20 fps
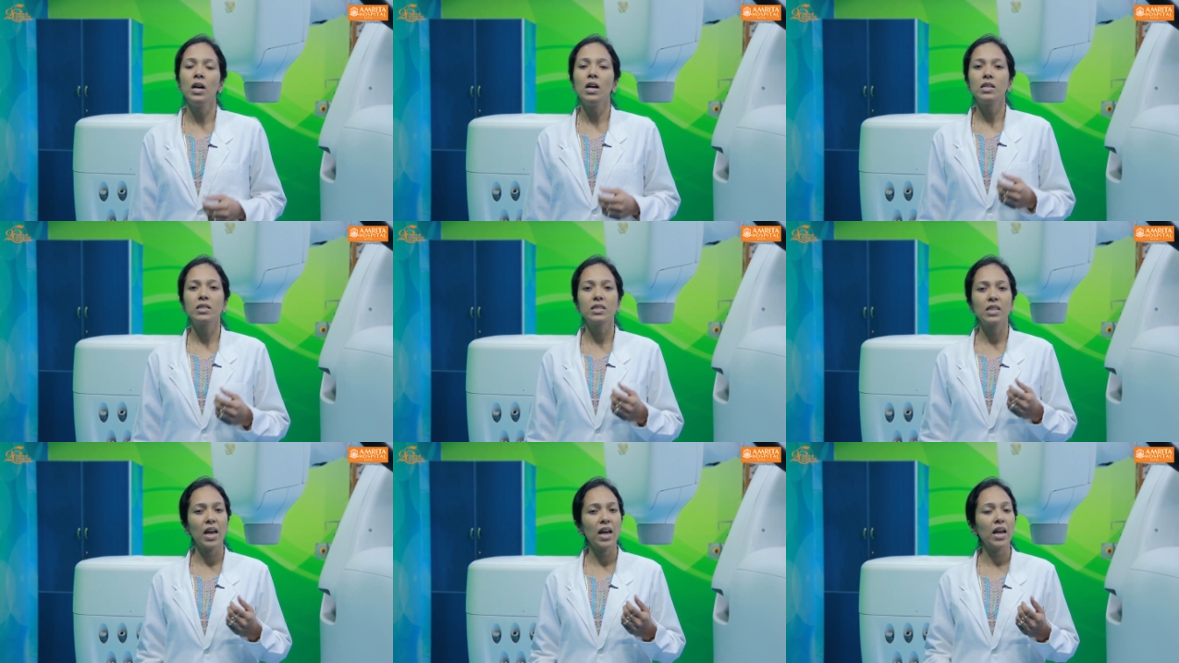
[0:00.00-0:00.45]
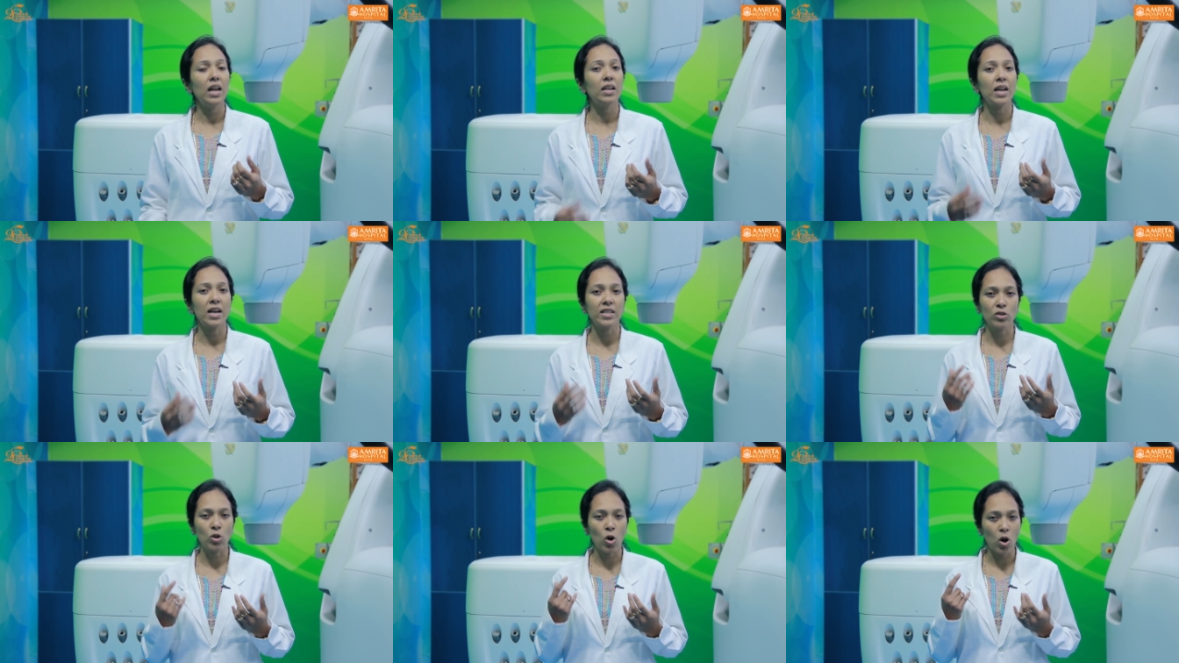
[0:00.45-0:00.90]
say it
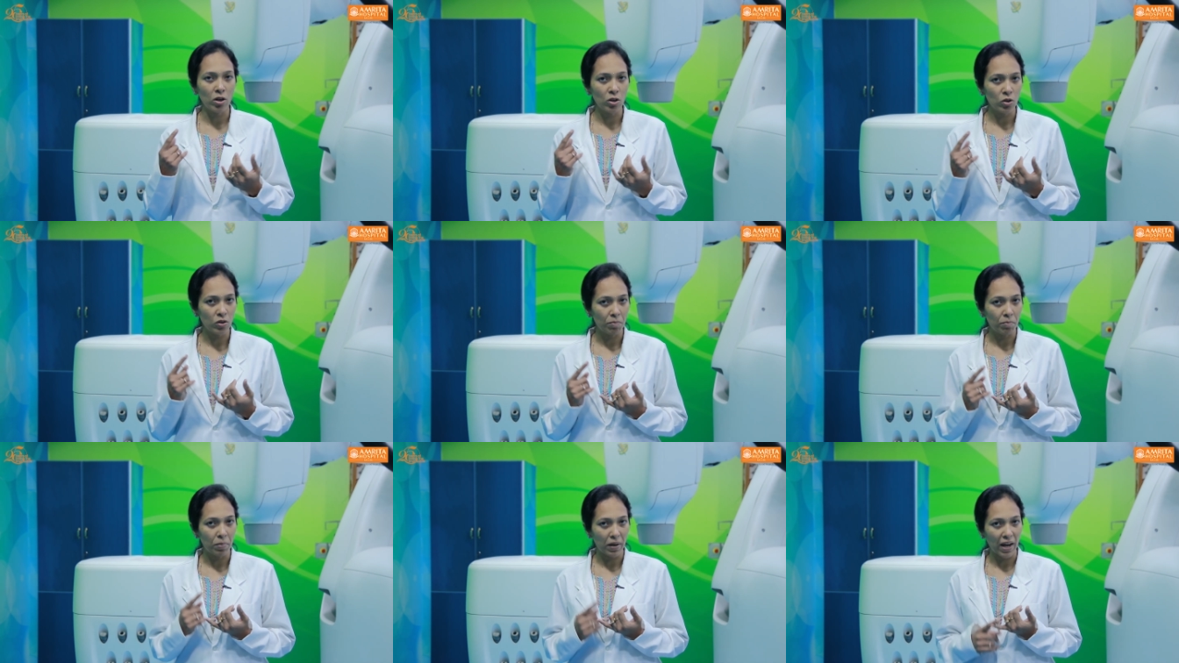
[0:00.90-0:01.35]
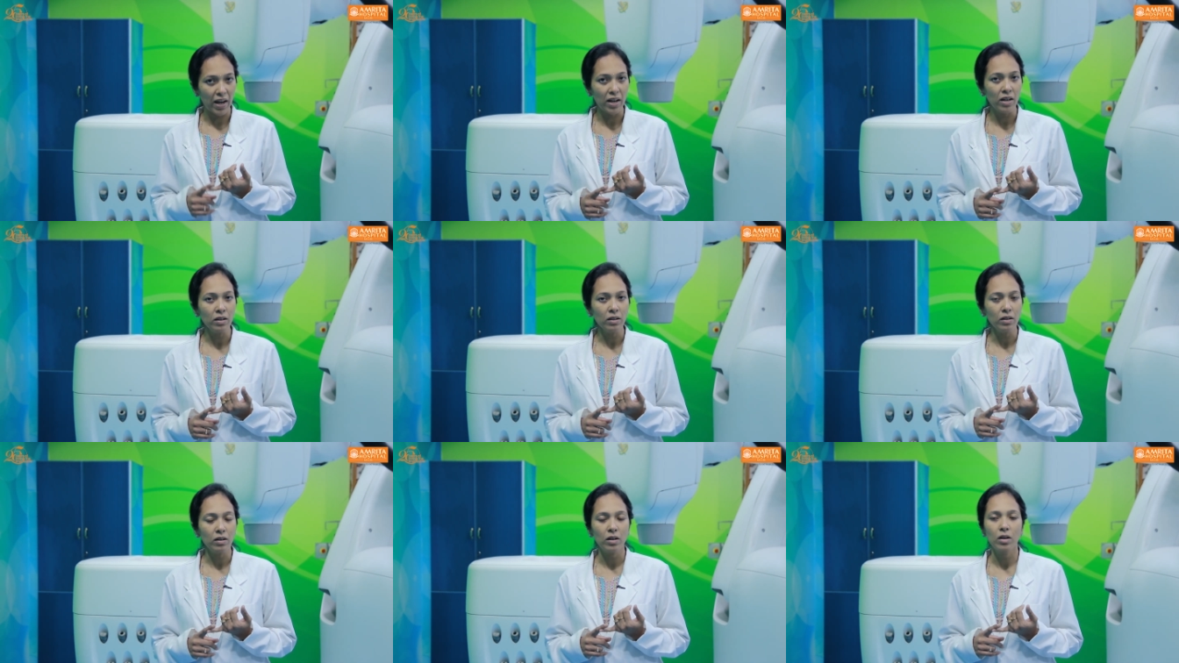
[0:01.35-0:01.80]
has gone to the brain,
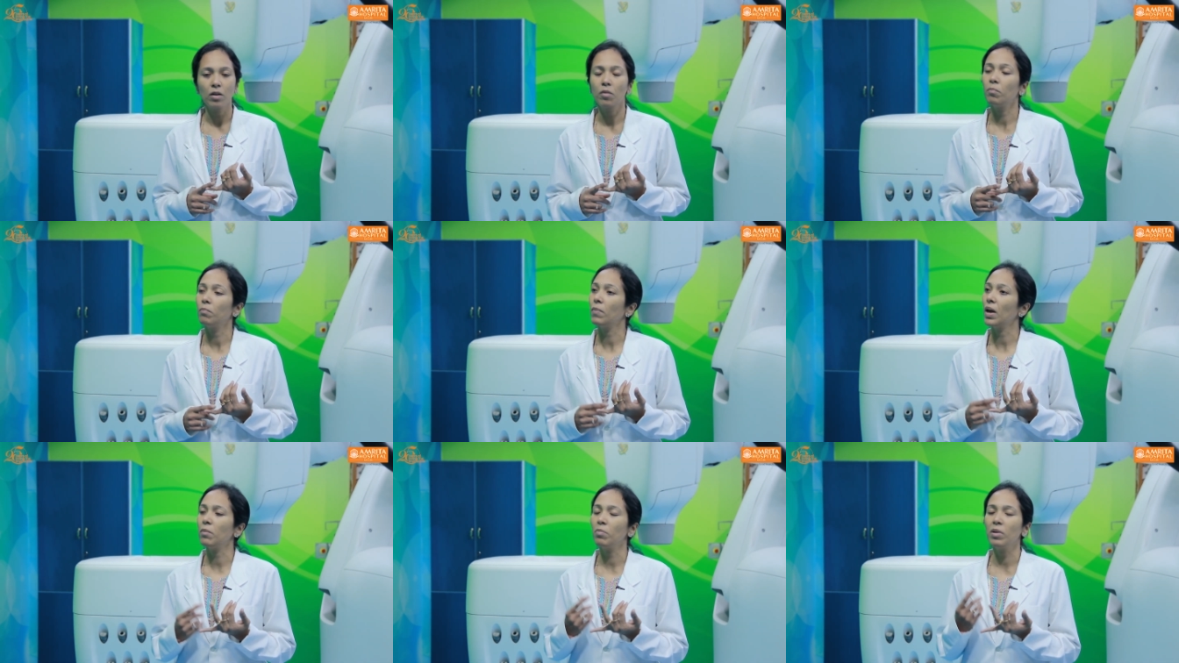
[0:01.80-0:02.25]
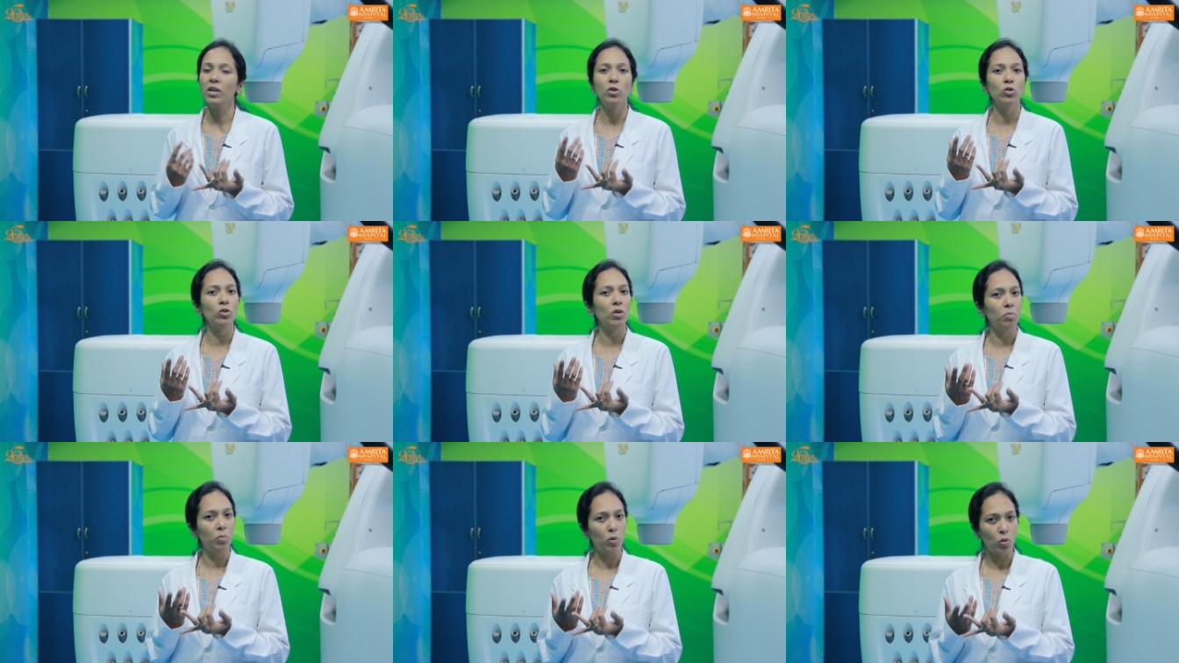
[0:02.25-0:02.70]
maybe to
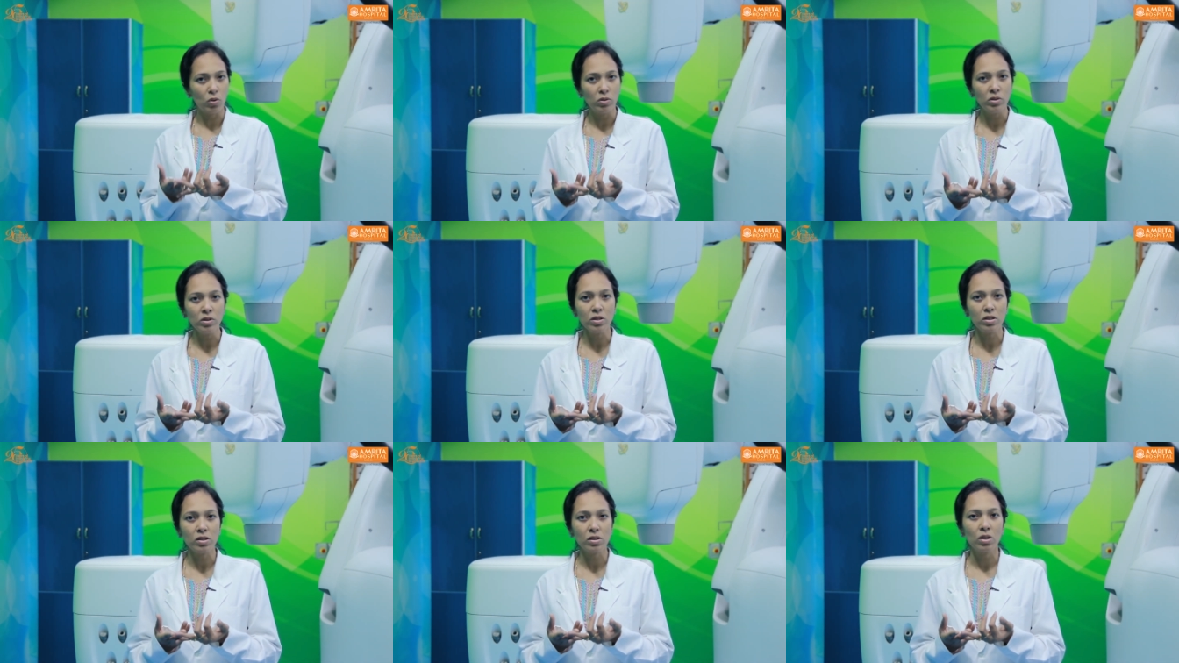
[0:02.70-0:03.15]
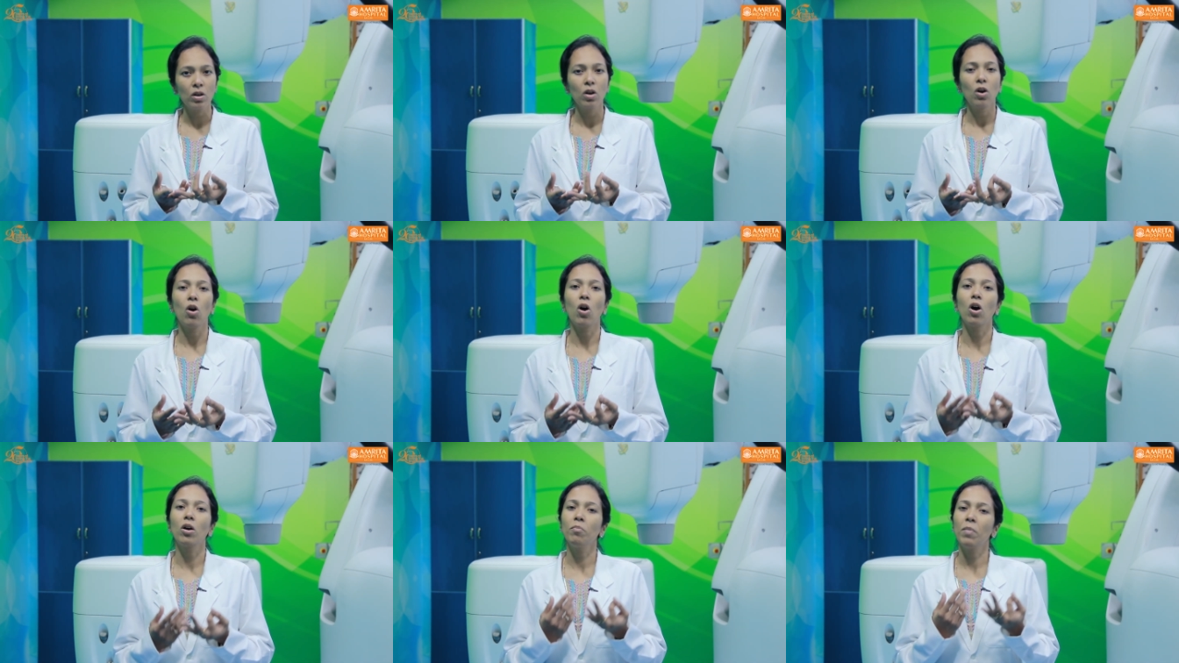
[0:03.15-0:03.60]
the bones,
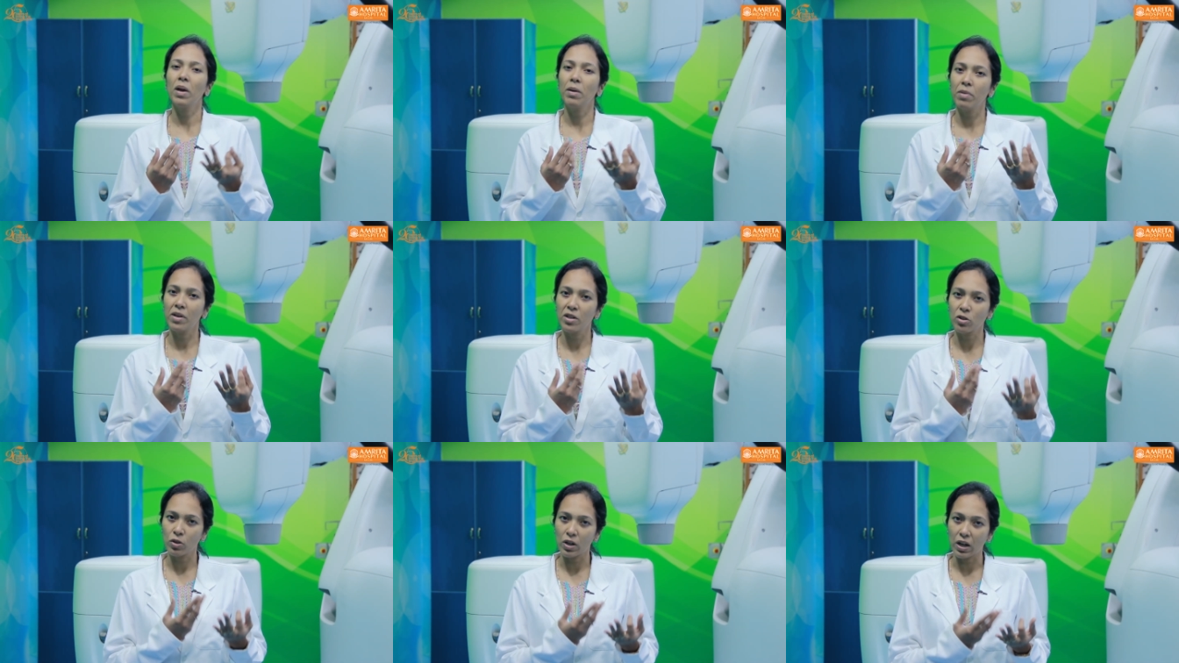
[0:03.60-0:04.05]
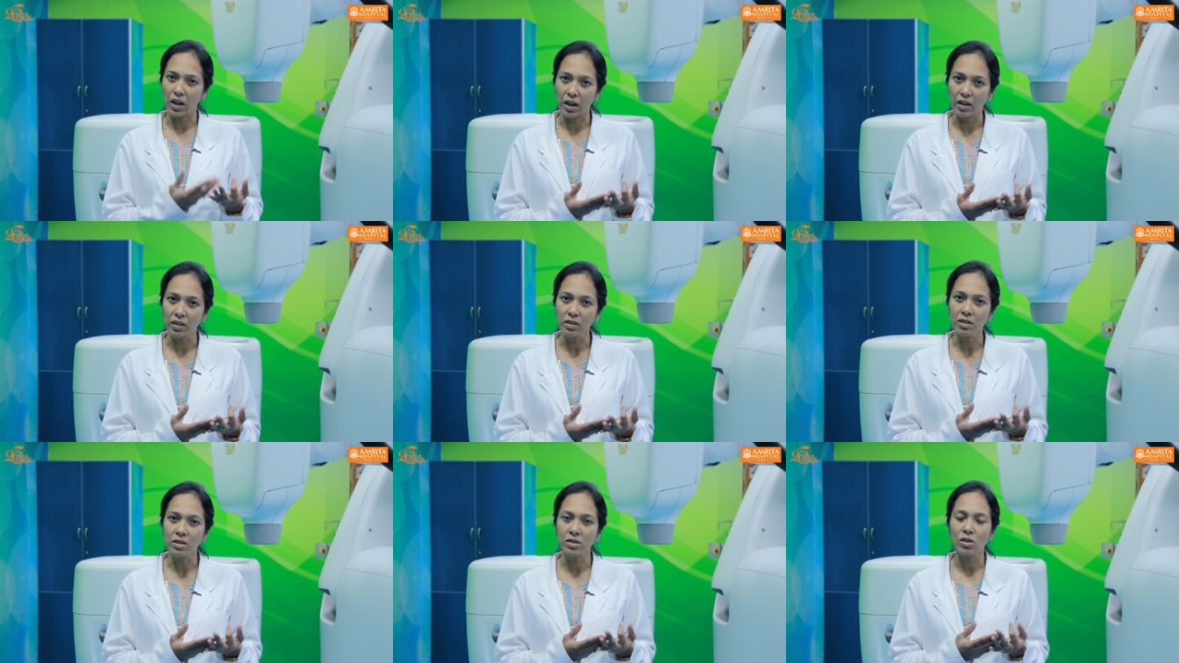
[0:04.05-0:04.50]
or maybe to the
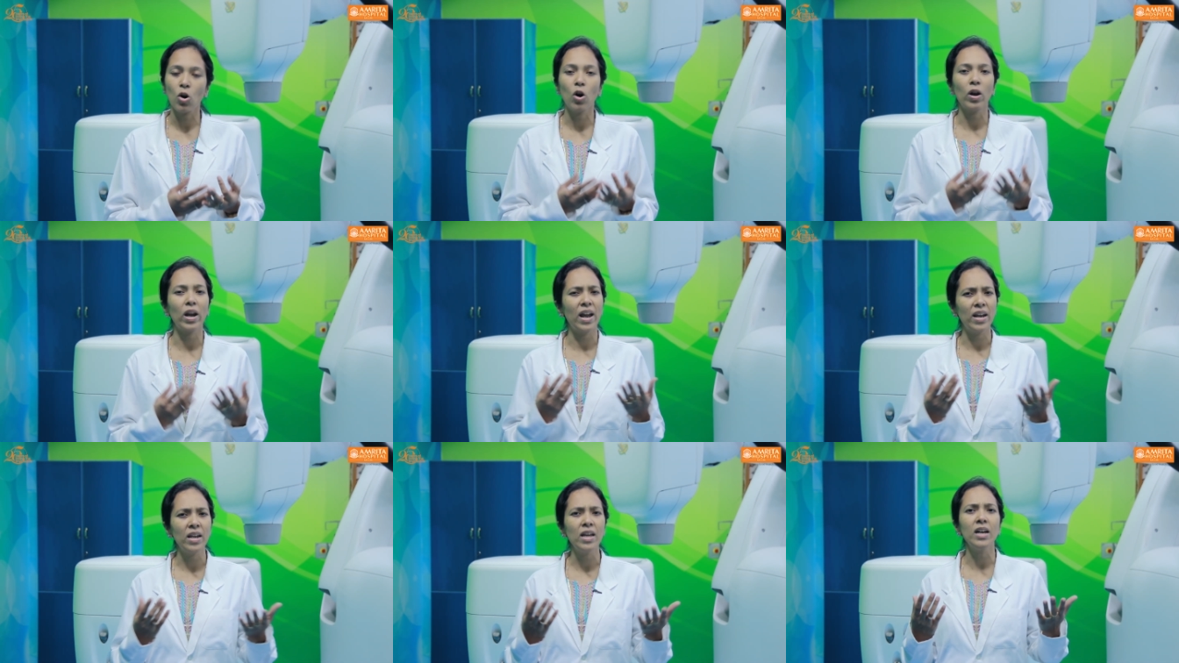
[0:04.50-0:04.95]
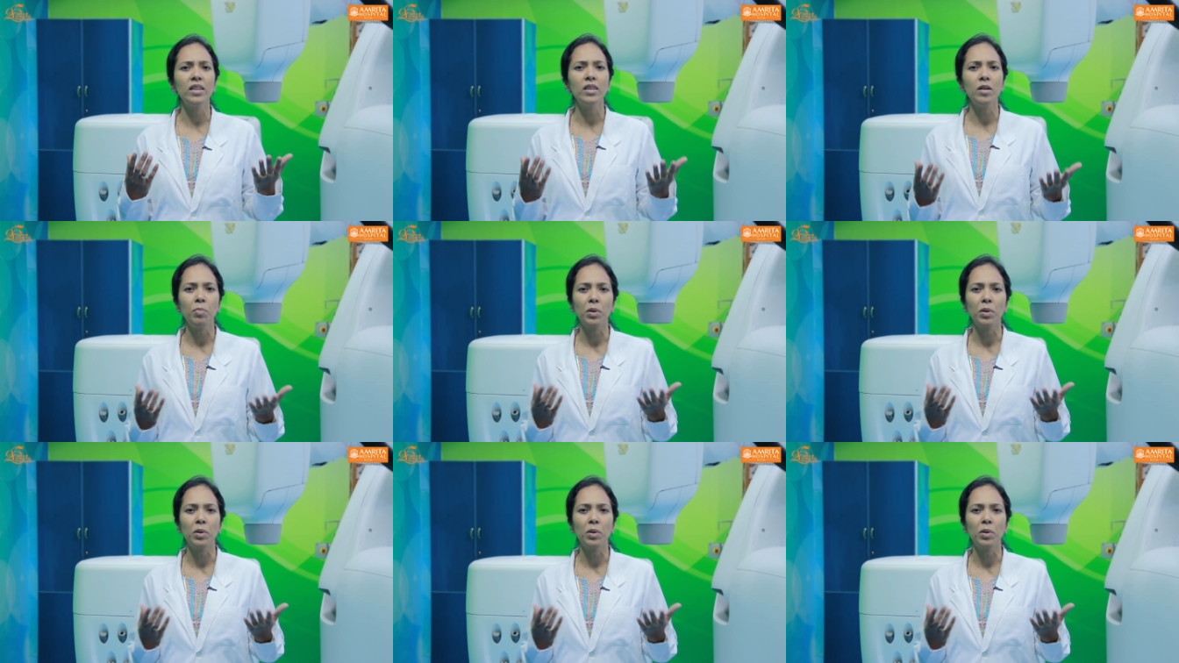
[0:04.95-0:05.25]
lungs or any other